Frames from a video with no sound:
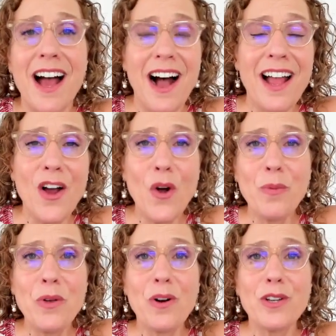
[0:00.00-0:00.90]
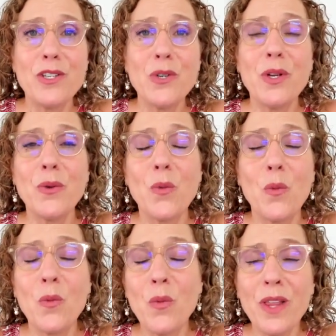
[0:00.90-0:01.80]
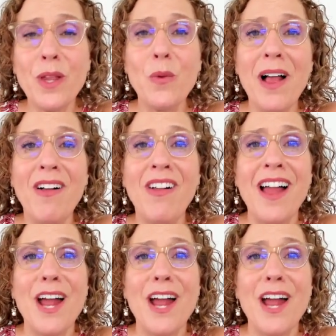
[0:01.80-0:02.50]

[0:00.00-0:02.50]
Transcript: I hope you are doing really well.